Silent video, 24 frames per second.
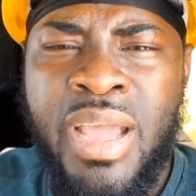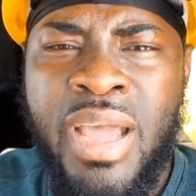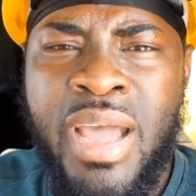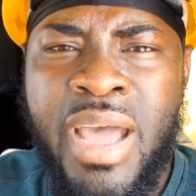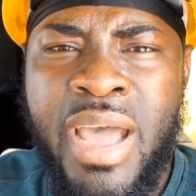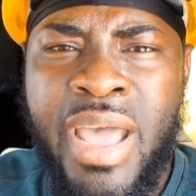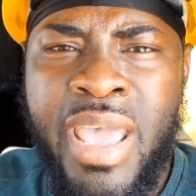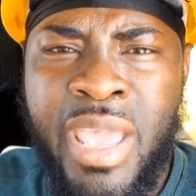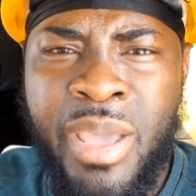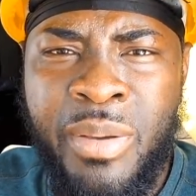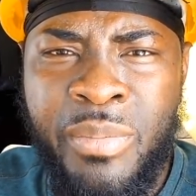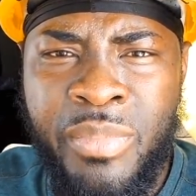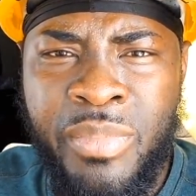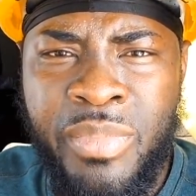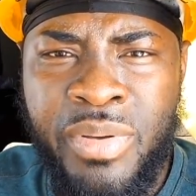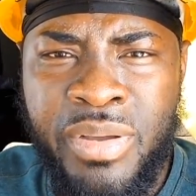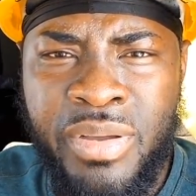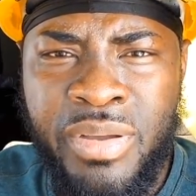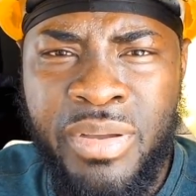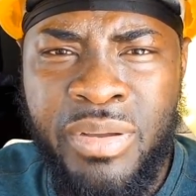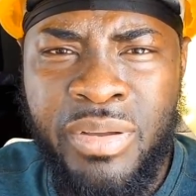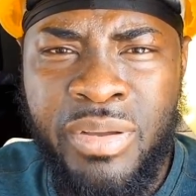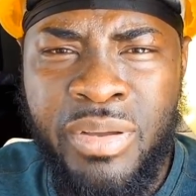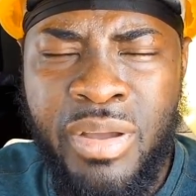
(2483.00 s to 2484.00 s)
i am
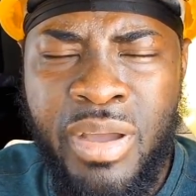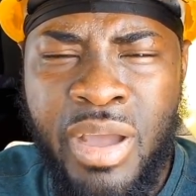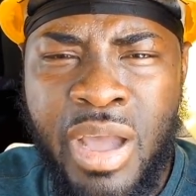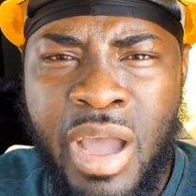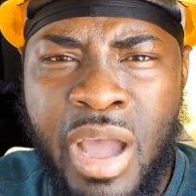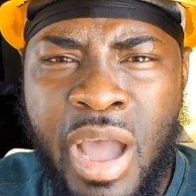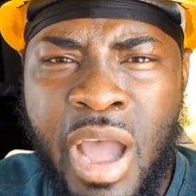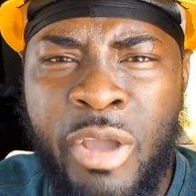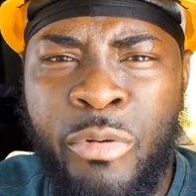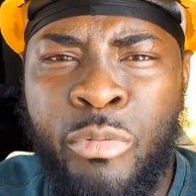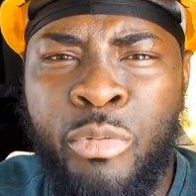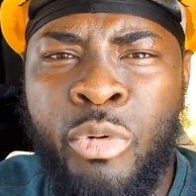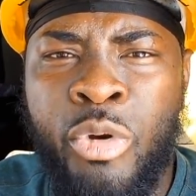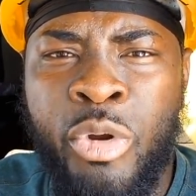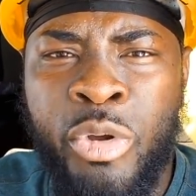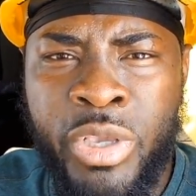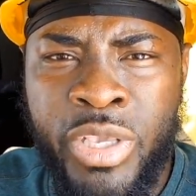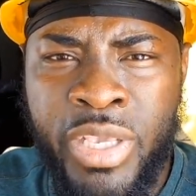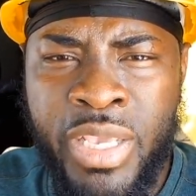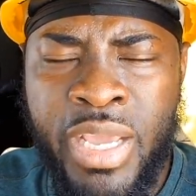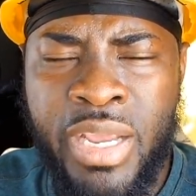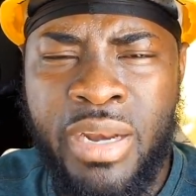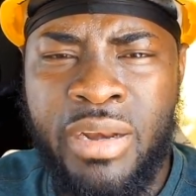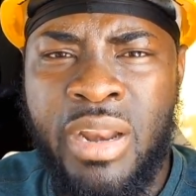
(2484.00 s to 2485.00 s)
a
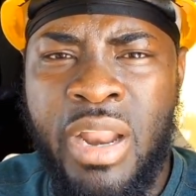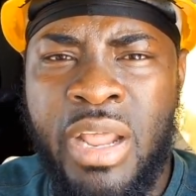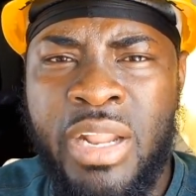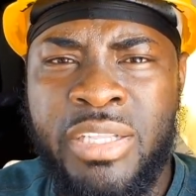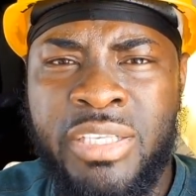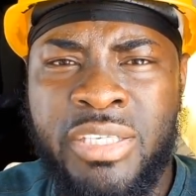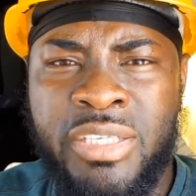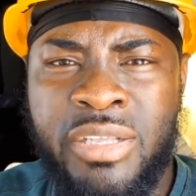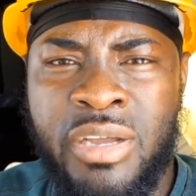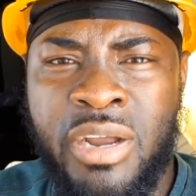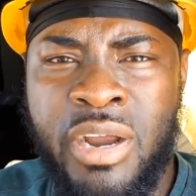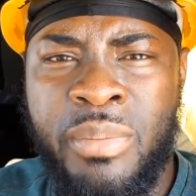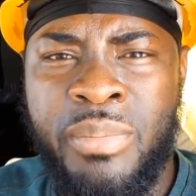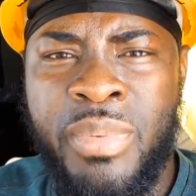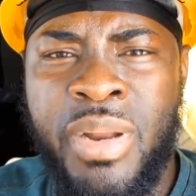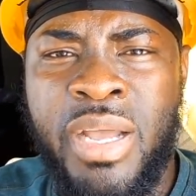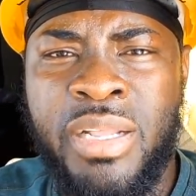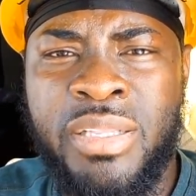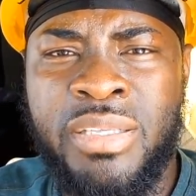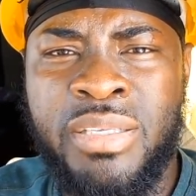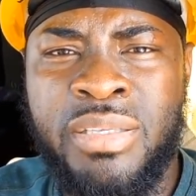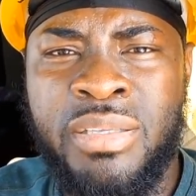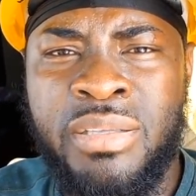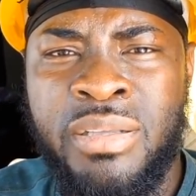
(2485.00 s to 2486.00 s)
rookie at landstar i'm
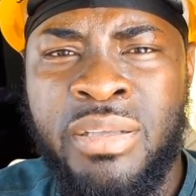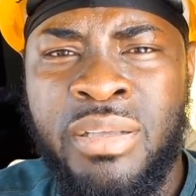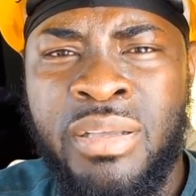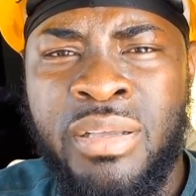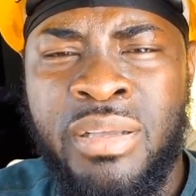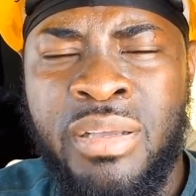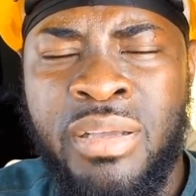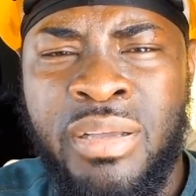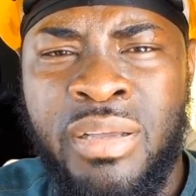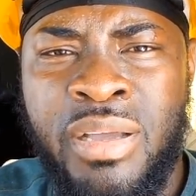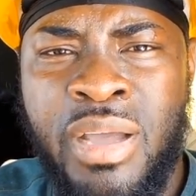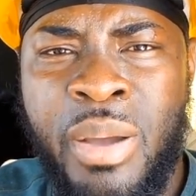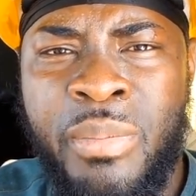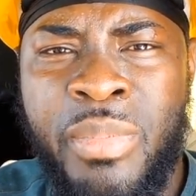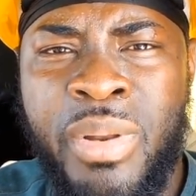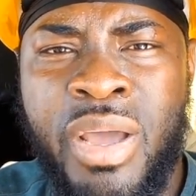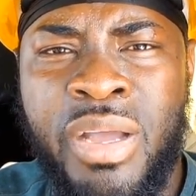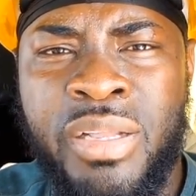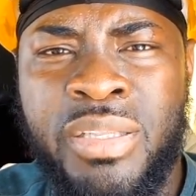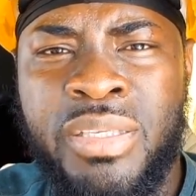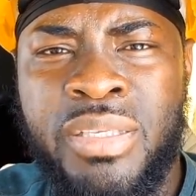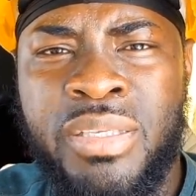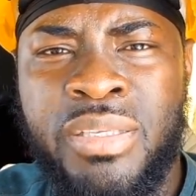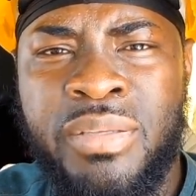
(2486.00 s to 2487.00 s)
not i'm
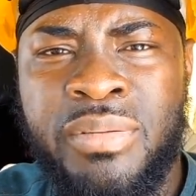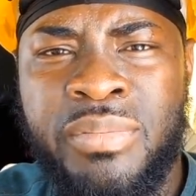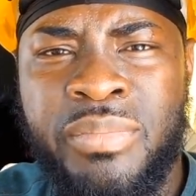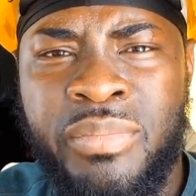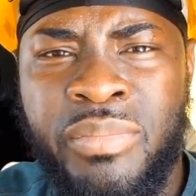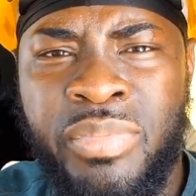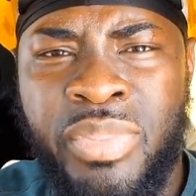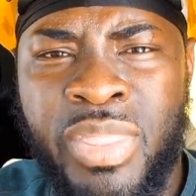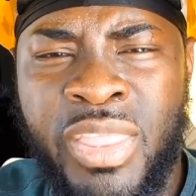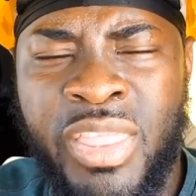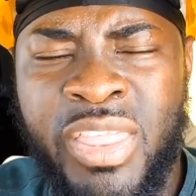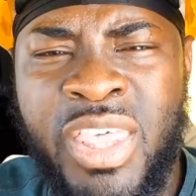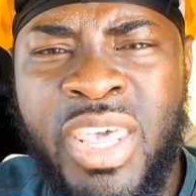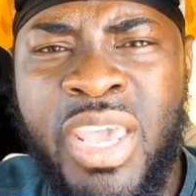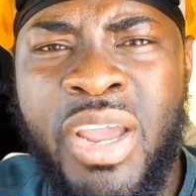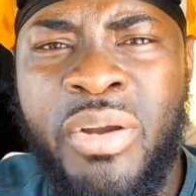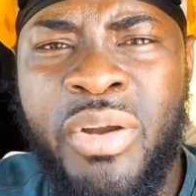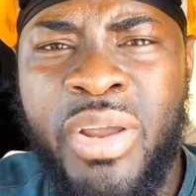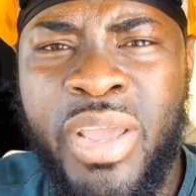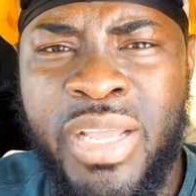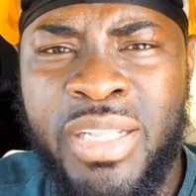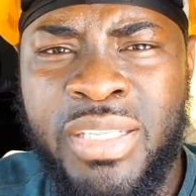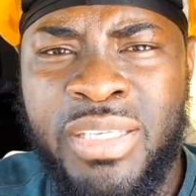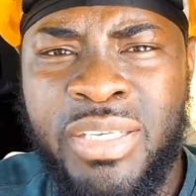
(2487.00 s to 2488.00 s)
not there
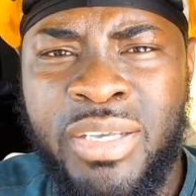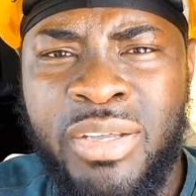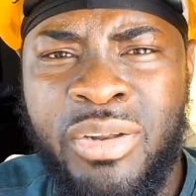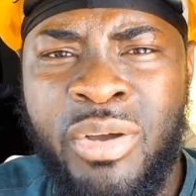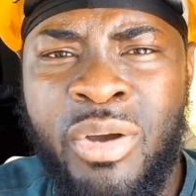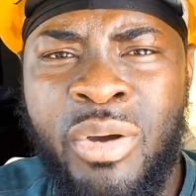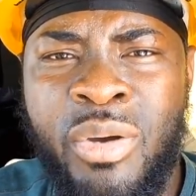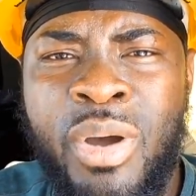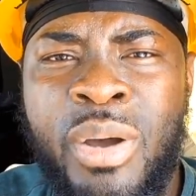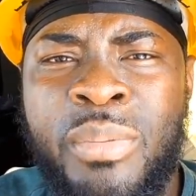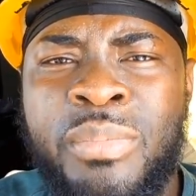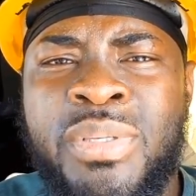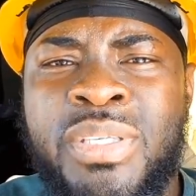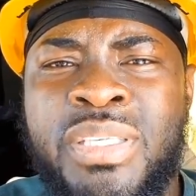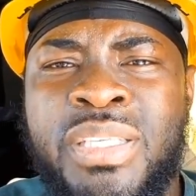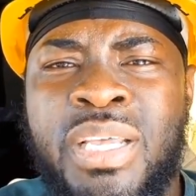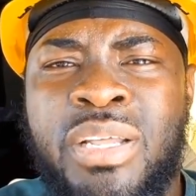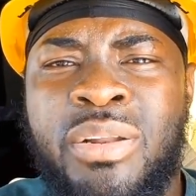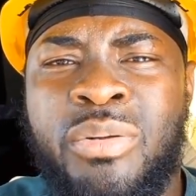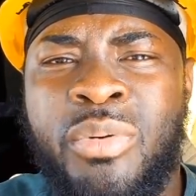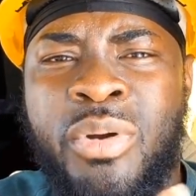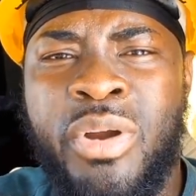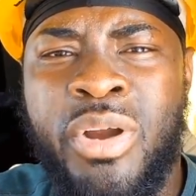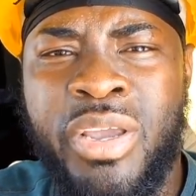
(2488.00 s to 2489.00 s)
yet you know i'm
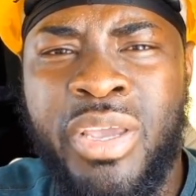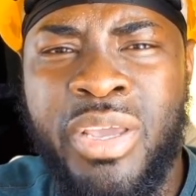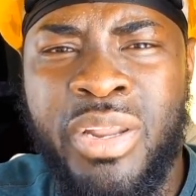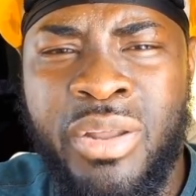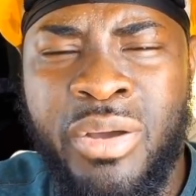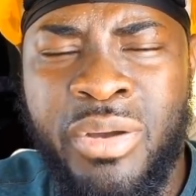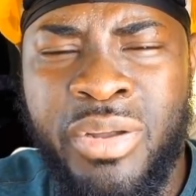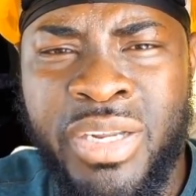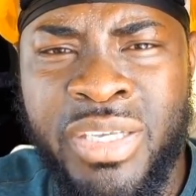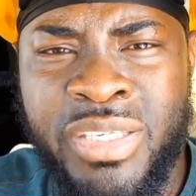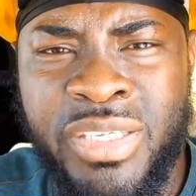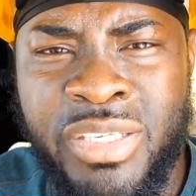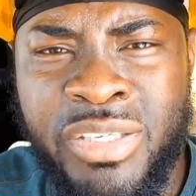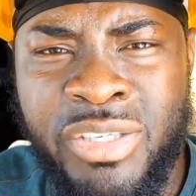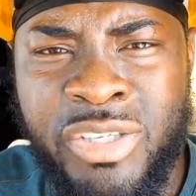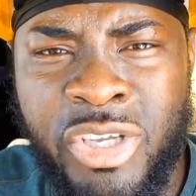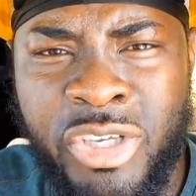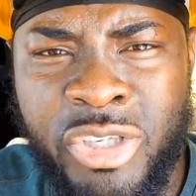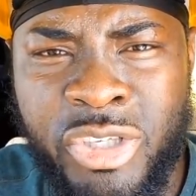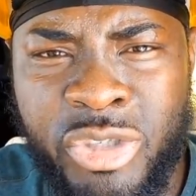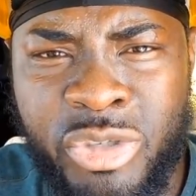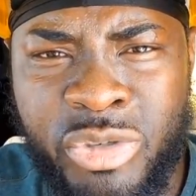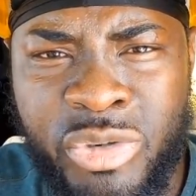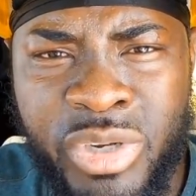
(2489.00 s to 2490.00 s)
still working out this is
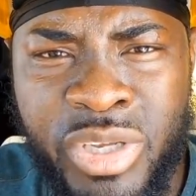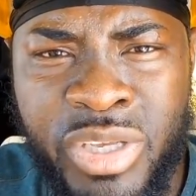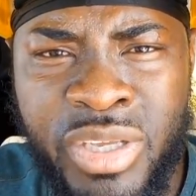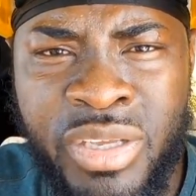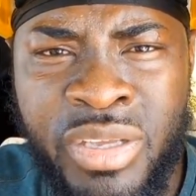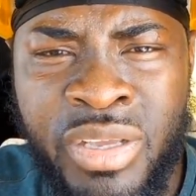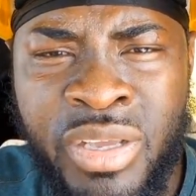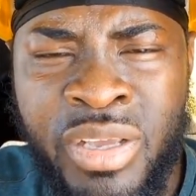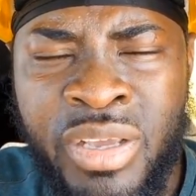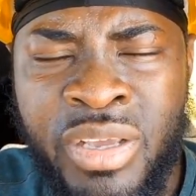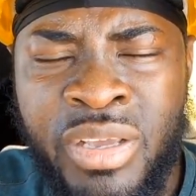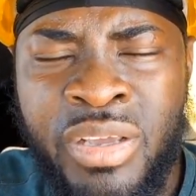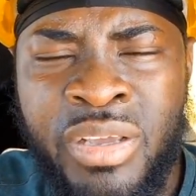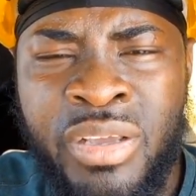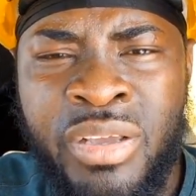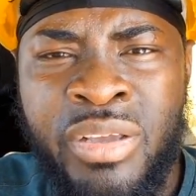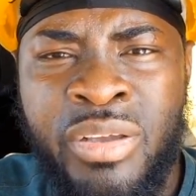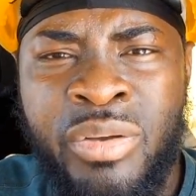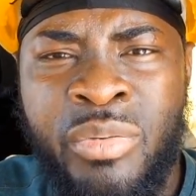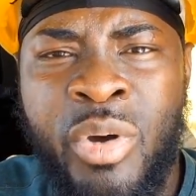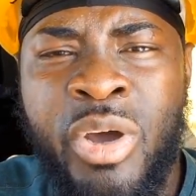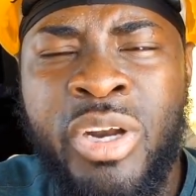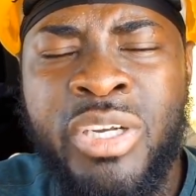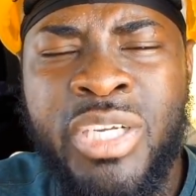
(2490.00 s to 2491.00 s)
just three
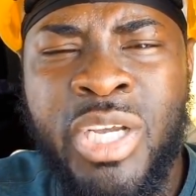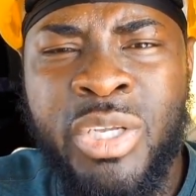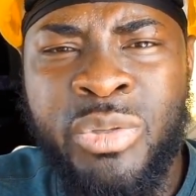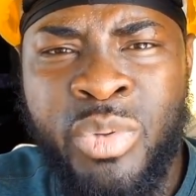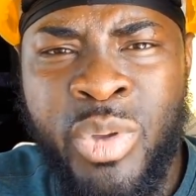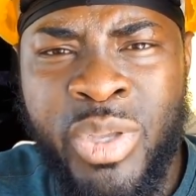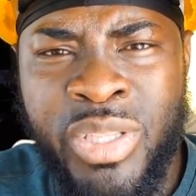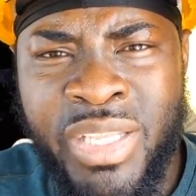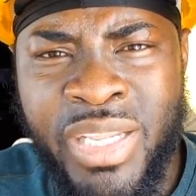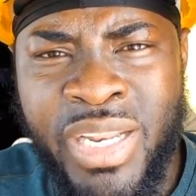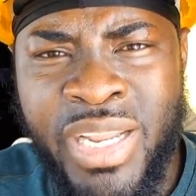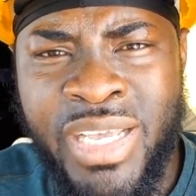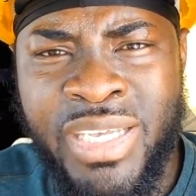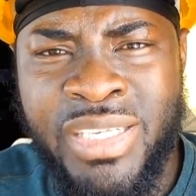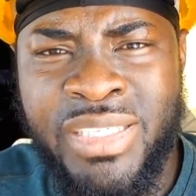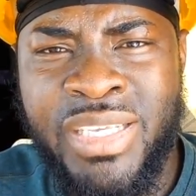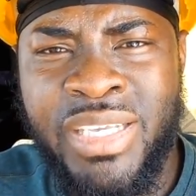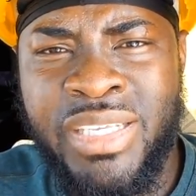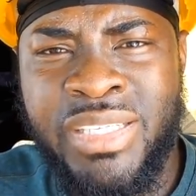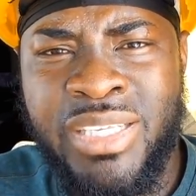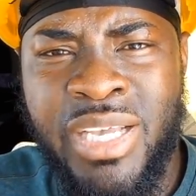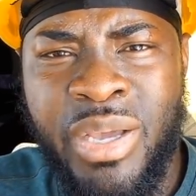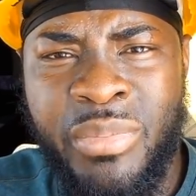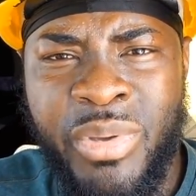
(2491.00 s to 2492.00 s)
120 days
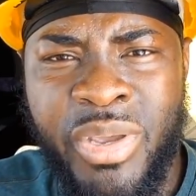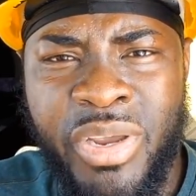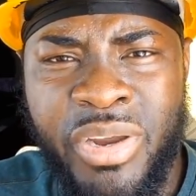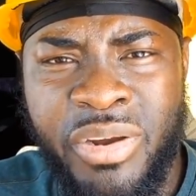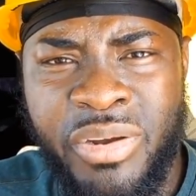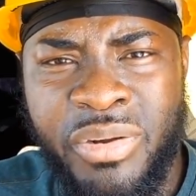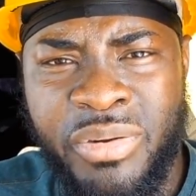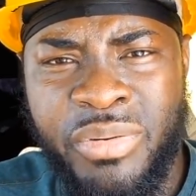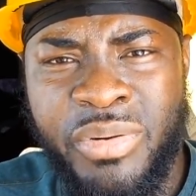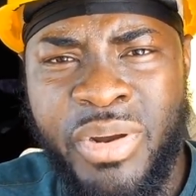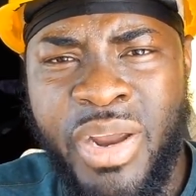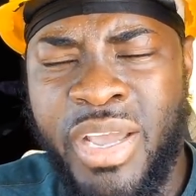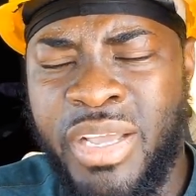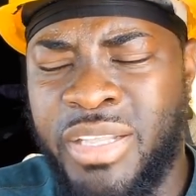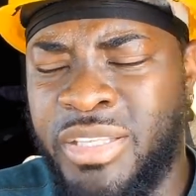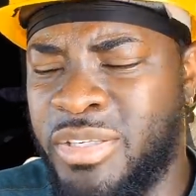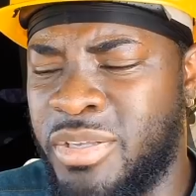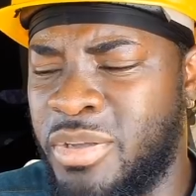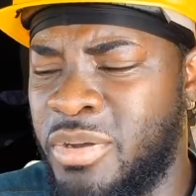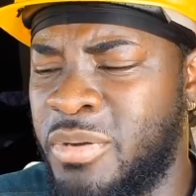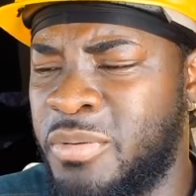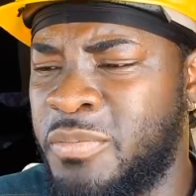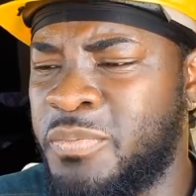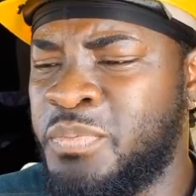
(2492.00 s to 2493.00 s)
since i'm here right
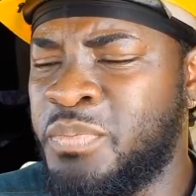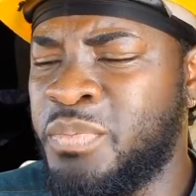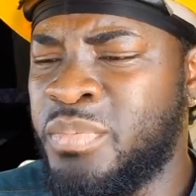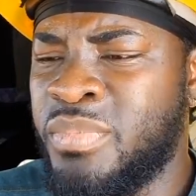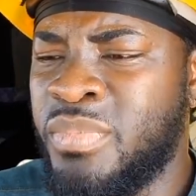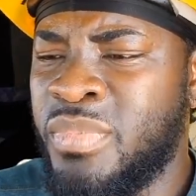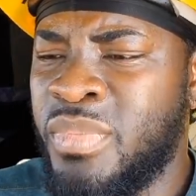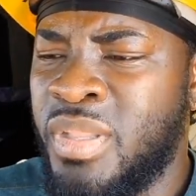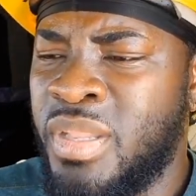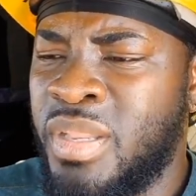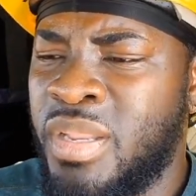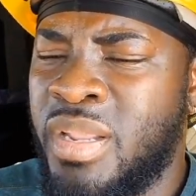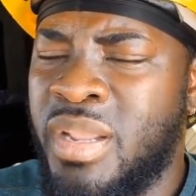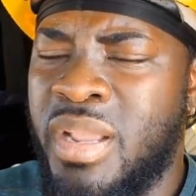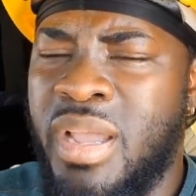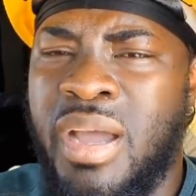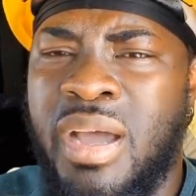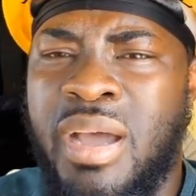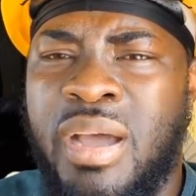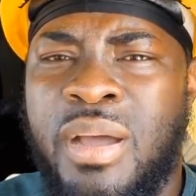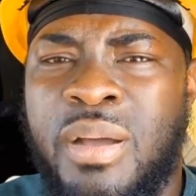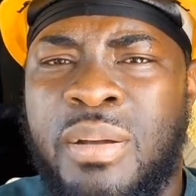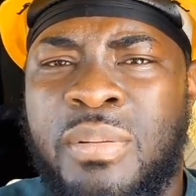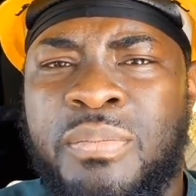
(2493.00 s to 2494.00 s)
so
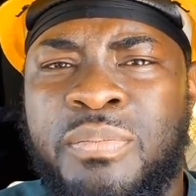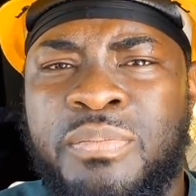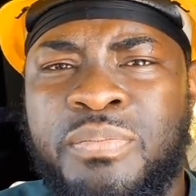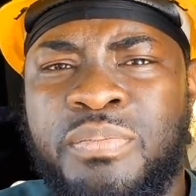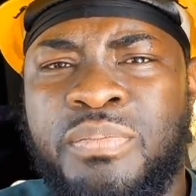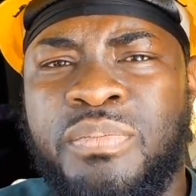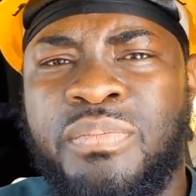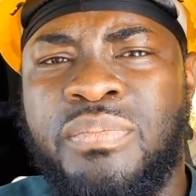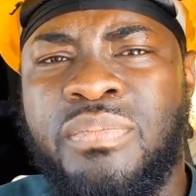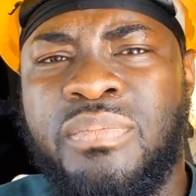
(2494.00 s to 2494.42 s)
um